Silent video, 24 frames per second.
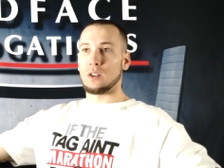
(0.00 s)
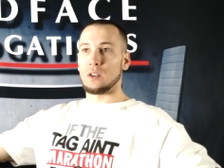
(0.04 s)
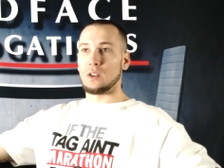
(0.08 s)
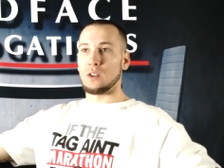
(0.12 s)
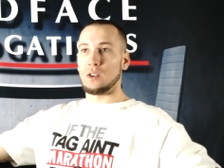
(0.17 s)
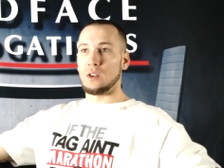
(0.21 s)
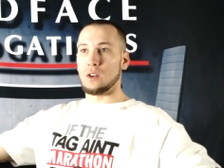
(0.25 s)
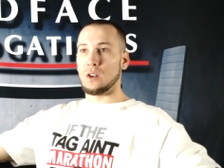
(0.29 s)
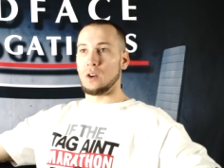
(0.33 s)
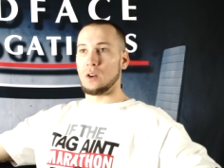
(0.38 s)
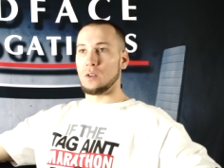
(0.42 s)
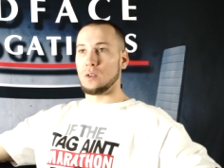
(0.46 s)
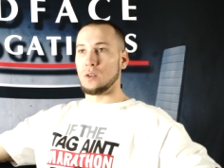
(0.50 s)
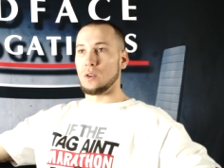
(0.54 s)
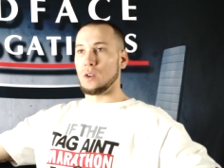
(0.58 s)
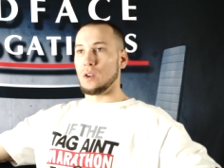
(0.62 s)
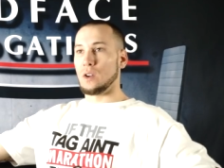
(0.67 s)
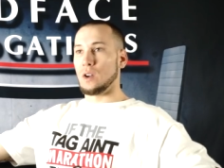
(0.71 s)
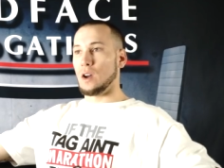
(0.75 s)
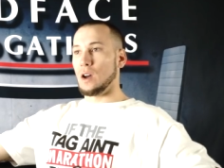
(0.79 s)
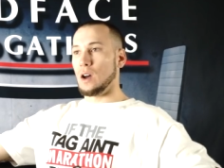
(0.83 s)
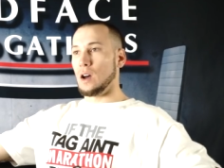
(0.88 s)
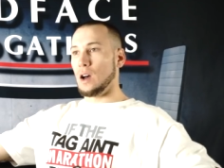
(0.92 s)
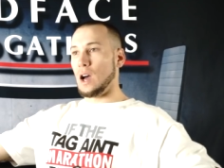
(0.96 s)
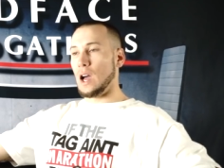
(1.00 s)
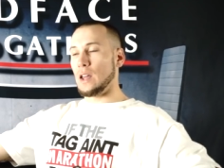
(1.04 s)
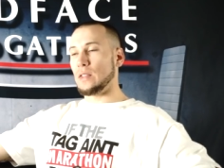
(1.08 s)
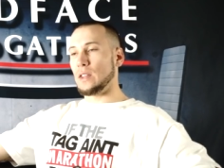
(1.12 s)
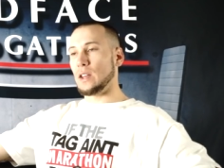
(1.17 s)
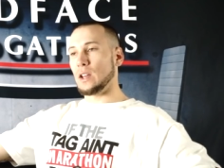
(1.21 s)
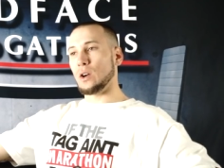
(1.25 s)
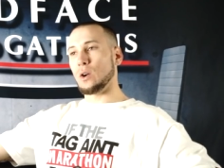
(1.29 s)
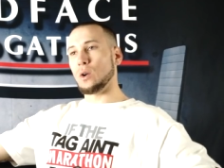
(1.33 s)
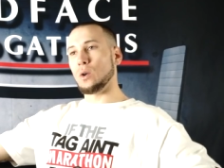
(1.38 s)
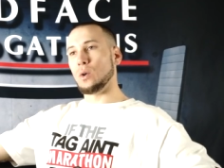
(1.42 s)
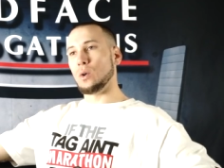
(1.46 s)
You know, uh, I
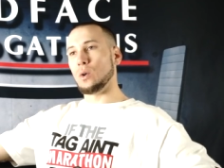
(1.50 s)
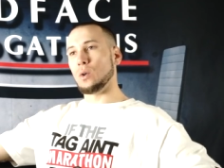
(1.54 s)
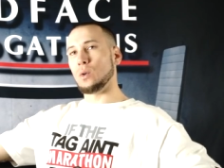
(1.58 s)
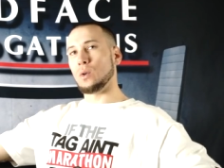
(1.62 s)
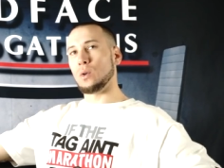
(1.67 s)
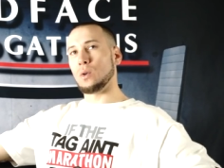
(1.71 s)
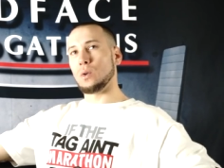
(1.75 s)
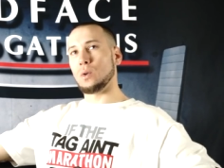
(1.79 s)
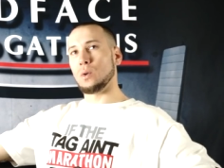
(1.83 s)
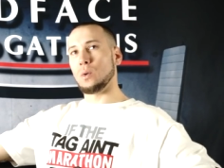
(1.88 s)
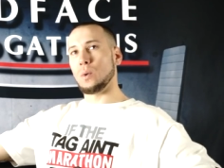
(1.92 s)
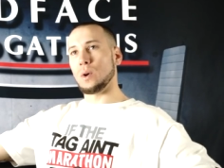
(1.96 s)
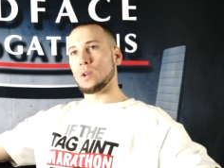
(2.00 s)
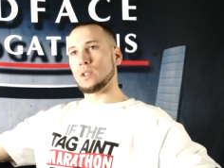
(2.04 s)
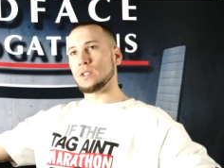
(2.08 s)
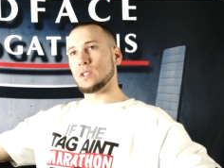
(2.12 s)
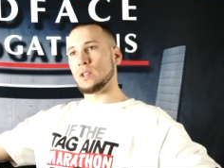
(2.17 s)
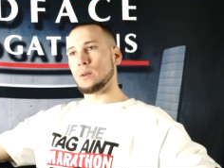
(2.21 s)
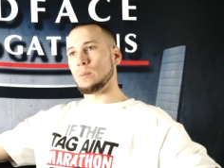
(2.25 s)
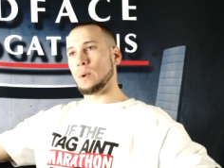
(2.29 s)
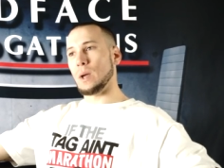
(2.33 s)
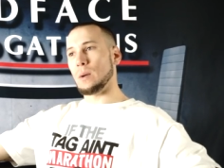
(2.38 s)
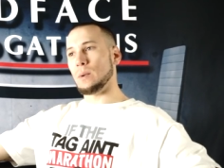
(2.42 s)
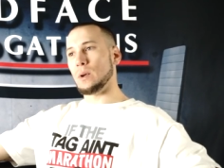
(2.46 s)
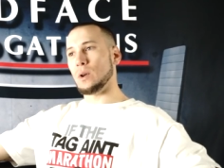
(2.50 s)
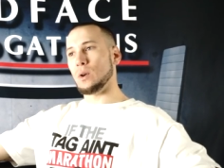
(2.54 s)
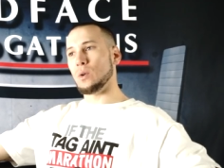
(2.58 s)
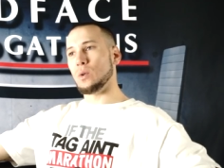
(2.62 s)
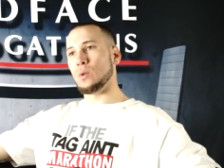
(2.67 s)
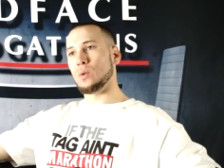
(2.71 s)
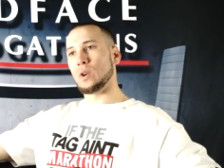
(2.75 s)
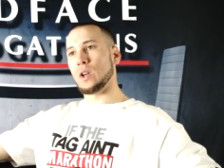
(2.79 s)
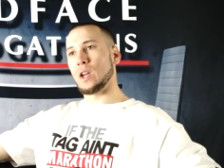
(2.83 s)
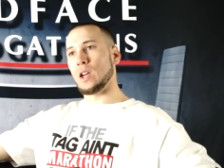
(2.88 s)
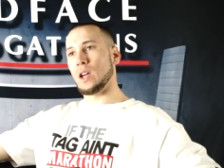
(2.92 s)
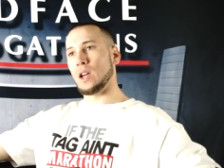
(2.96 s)
think who who was it? Maybe
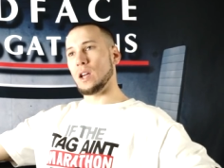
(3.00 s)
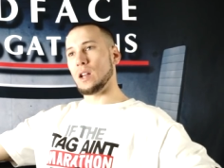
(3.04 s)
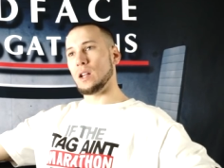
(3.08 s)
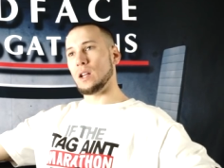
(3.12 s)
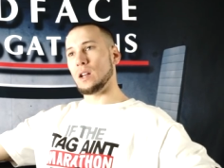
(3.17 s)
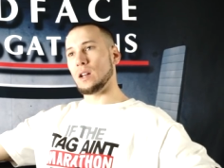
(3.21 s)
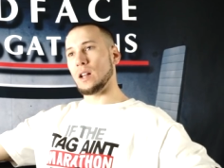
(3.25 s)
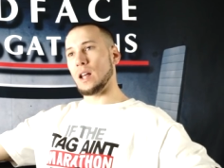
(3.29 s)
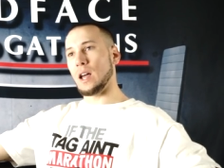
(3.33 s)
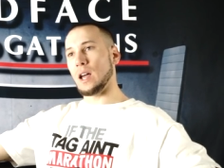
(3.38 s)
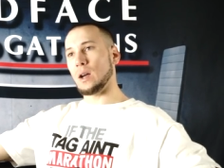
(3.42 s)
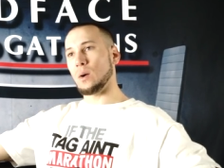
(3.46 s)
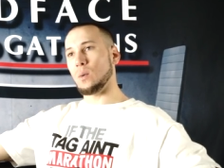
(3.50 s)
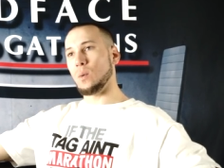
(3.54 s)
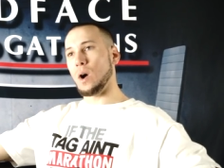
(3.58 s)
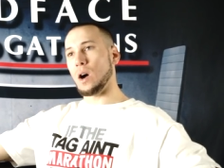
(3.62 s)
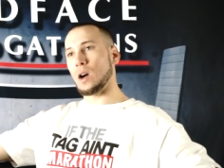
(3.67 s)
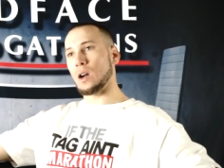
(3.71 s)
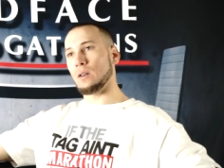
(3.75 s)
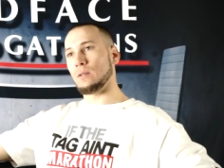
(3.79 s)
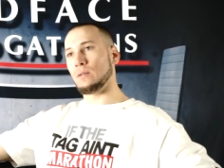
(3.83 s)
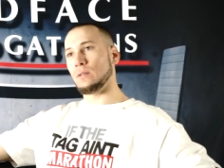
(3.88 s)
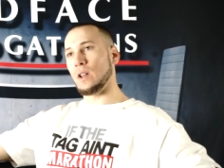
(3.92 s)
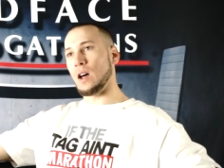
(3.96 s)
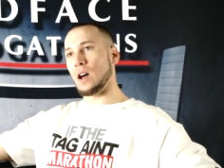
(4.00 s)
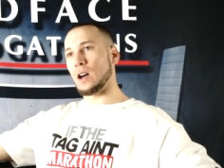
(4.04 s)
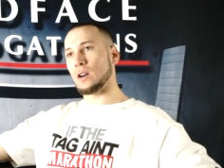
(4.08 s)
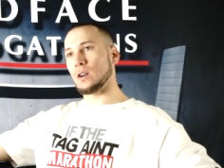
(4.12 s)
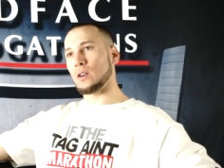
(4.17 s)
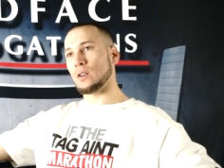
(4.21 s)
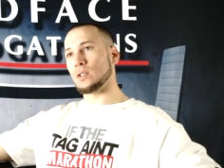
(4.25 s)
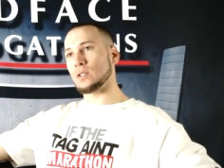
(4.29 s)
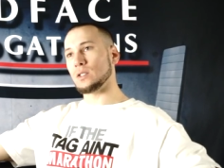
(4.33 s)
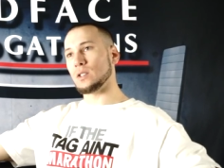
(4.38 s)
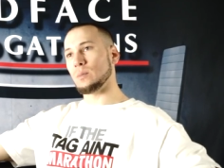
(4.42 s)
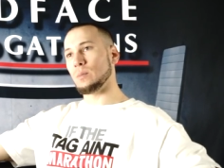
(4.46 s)
Whoo Kid and like Waka Flocka
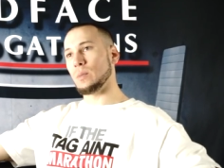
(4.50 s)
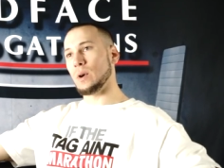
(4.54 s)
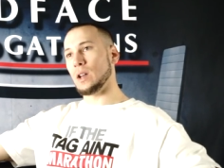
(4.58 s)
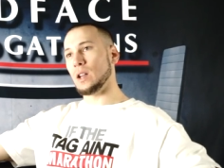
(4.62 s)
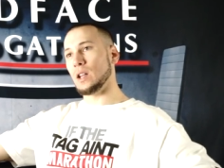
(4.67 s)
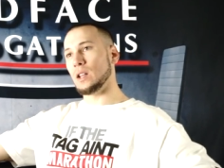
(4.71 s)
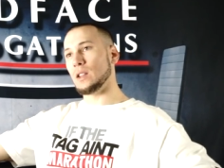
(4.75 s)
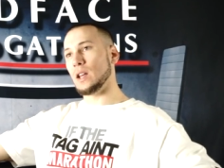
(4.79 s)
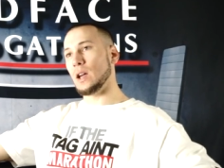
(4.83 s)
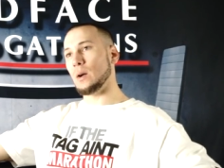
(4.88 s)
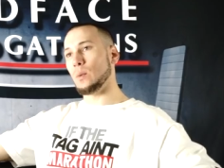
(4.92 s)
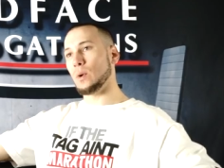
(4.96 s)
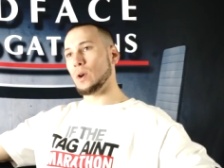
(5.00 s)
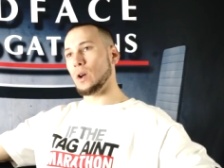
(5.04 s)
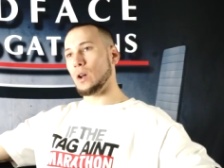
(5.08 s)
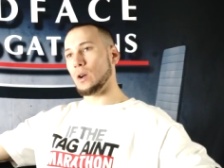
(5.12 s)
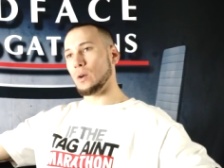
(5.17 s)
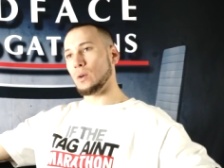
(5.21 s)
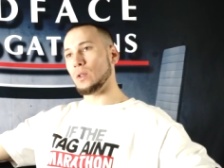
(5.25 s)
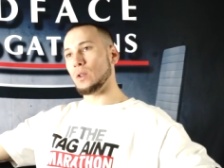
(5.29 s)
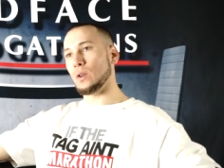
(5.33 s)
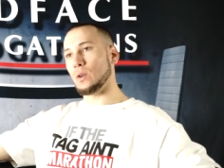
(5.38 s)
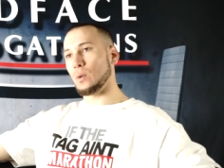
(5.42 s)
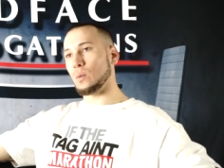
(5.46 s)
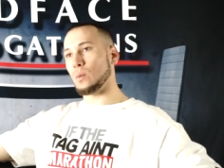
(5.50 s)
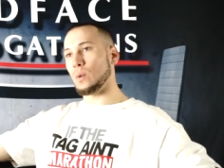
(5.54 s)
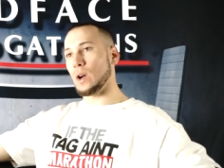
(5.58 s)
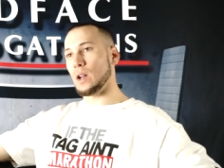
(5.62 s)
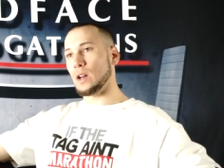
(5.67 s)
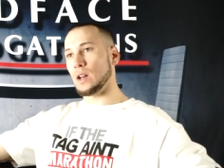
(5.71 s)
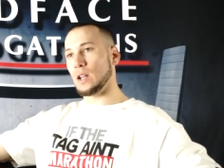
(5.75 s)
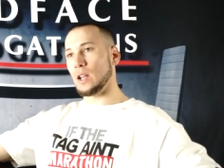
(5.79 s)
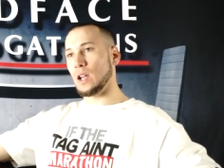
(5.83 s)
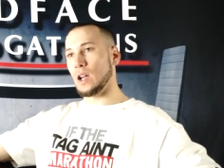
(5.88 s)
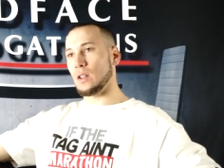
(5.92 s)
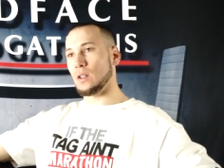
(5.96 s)
or somebody. They went on a little run
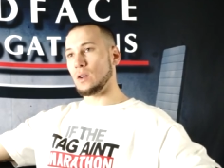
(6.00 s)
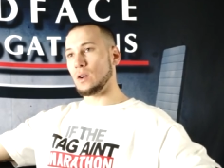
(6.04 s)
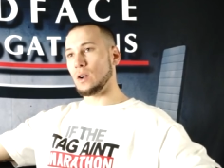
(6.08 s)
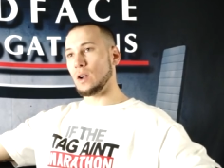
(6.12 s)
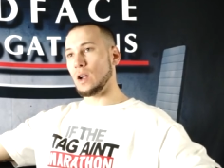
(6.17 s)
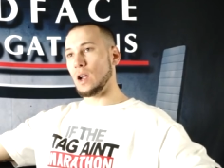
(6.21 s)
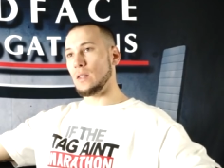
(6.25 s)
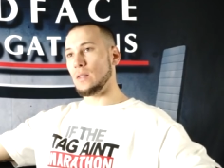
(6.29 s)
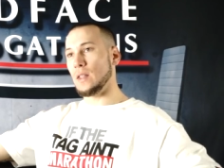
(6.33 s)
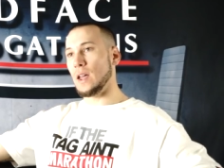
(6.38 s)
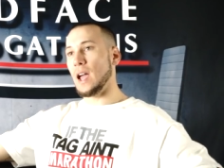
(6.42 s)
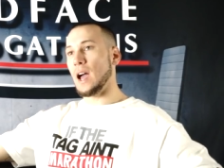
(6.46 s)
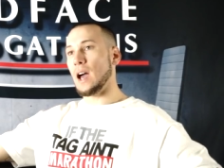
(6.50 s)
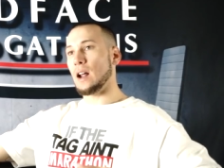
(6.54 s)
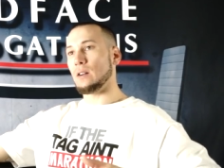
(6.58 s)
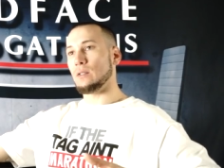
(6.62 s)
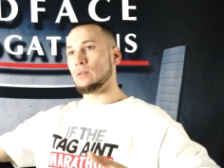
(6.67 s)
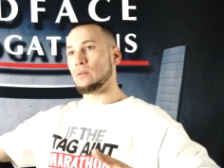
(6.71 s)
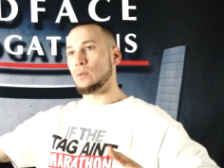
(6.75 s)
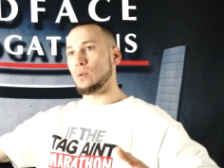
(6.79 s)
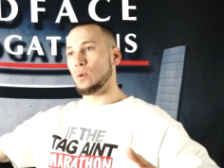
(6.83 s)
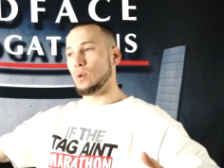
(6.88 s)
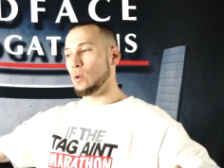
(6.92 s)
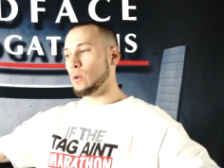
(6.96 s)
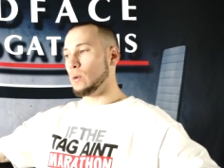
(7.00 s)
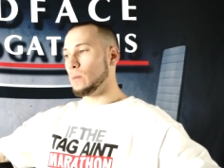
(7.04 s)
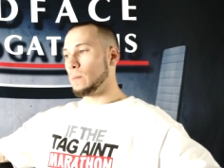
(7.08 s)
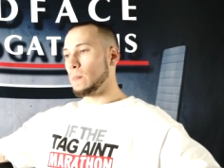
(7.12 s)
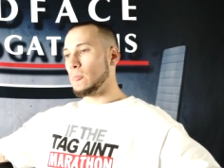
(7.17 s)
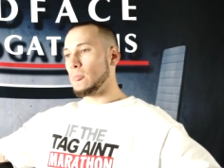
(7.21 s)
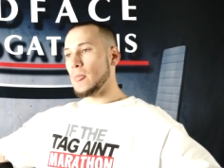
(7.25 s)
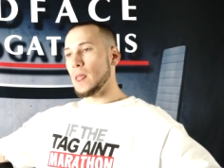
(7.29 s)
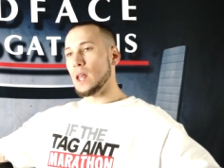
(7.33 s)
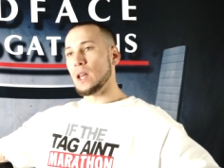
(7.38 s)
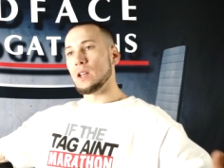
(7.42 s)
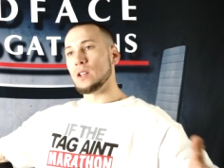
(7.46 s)
together and they had a full
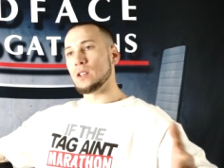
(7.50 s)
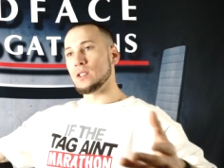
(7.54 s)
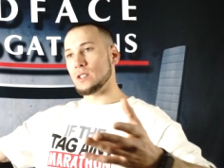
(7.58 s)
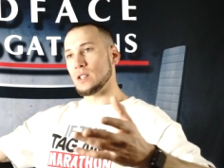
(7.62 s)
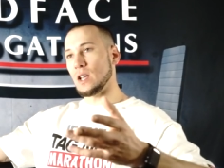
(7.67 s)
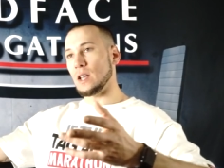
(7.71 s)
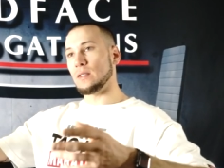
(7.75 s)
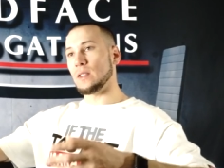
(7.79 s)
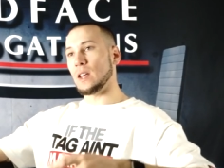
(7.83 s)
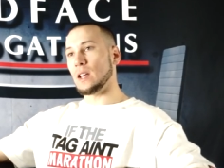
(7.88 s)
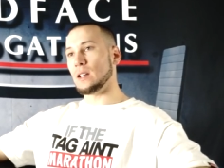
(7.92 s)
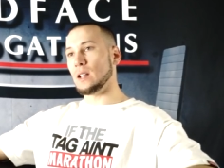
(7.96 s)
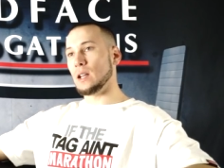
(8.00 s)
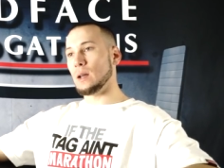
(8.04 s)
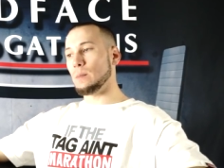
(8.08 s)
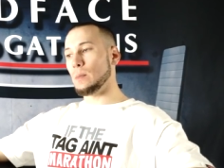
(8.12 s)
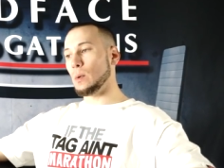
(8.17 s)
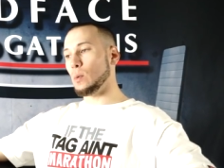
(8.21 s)
set they did.